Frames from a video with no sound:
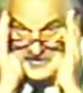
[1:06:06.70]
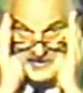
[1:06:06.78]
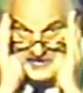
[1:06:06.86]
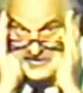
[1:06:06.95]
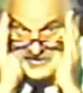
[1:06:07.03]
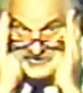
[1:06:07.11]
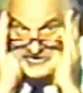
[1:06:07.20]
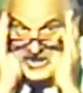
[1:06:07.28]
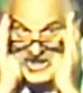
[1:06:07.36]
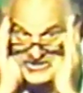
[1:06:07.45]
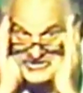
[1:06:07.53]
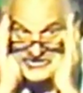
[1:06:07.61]
hand, it
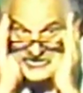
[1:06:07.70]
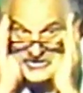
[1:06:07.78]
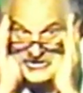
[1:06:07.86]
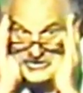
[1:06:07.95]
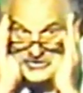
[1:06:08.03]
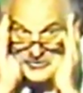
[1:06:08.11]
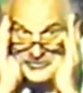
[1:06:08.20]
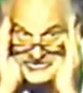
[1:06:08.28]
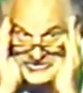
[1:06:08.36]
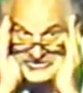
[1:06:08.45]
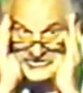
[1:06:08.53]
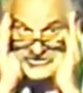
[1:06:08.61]
cuts
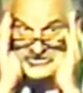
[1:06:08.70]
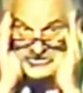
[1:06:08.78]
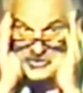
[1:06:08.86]
Christians